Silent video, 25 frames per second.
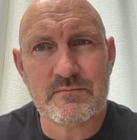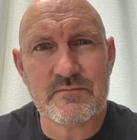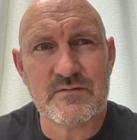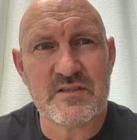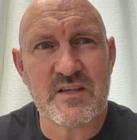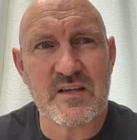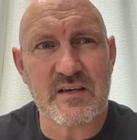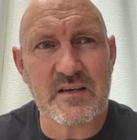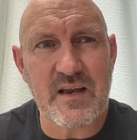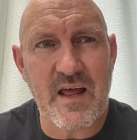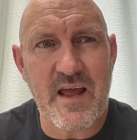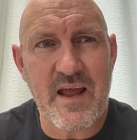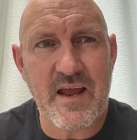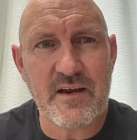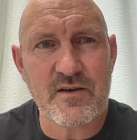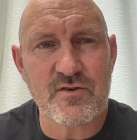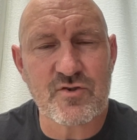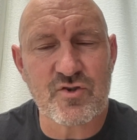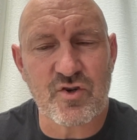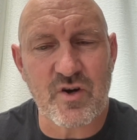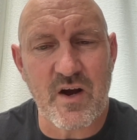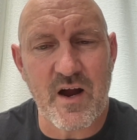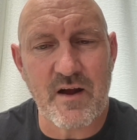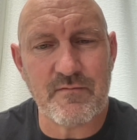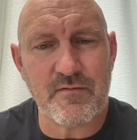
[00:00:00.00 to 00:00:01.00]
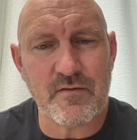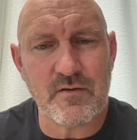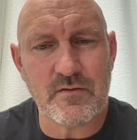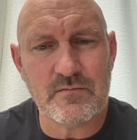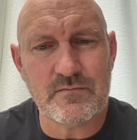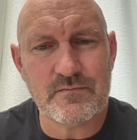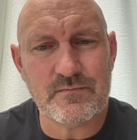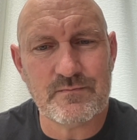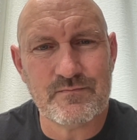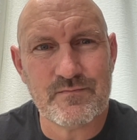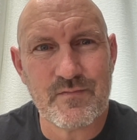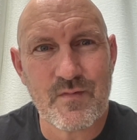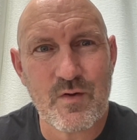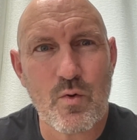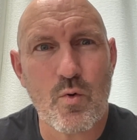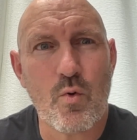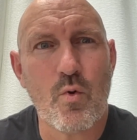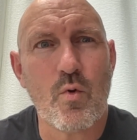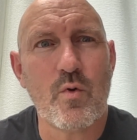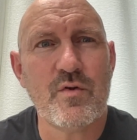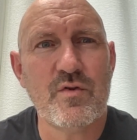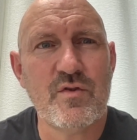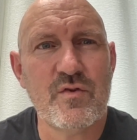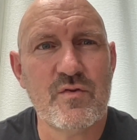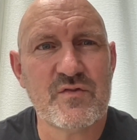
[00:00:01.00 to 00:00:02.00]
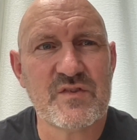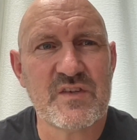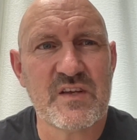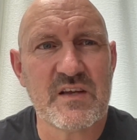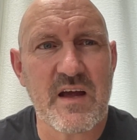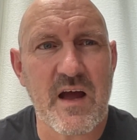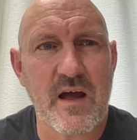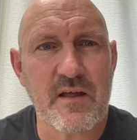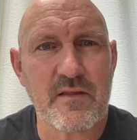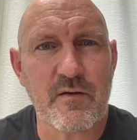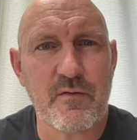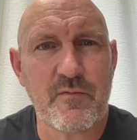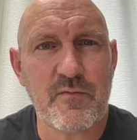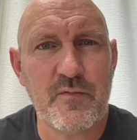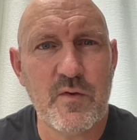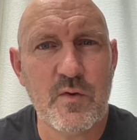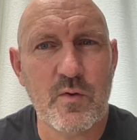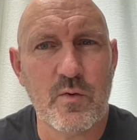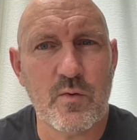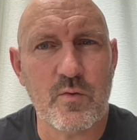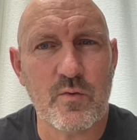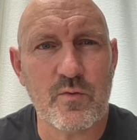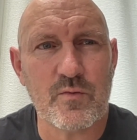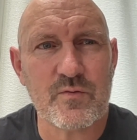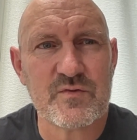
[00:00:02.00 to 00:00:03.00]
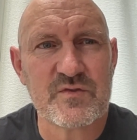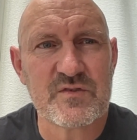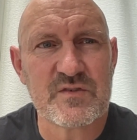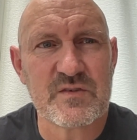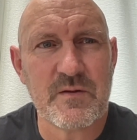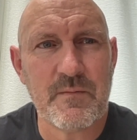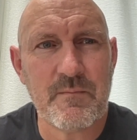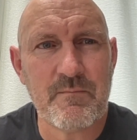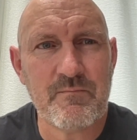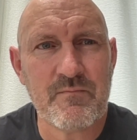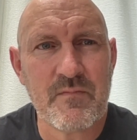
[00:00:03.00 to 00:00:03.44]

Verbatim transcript: delaying travel, or using other fuels.